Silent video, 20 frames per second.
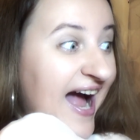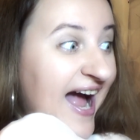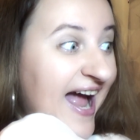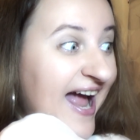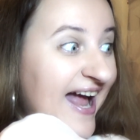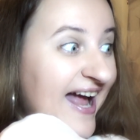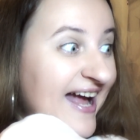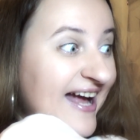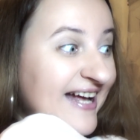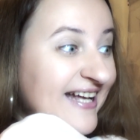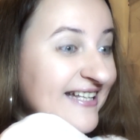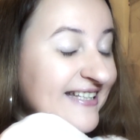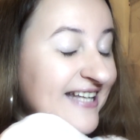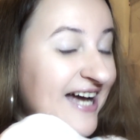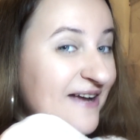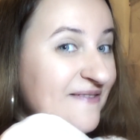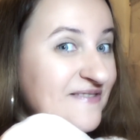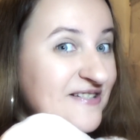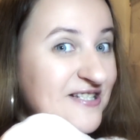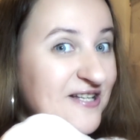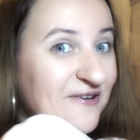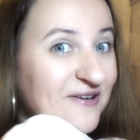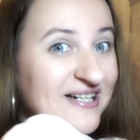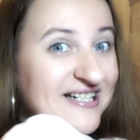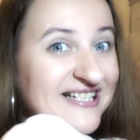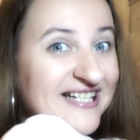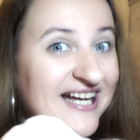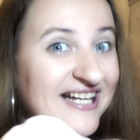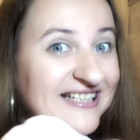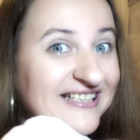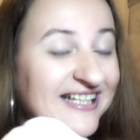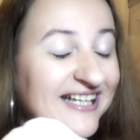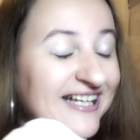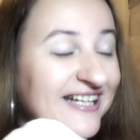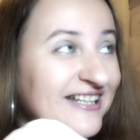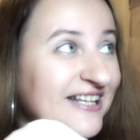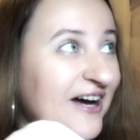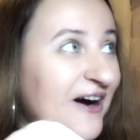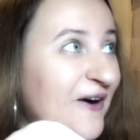And I'm so excited.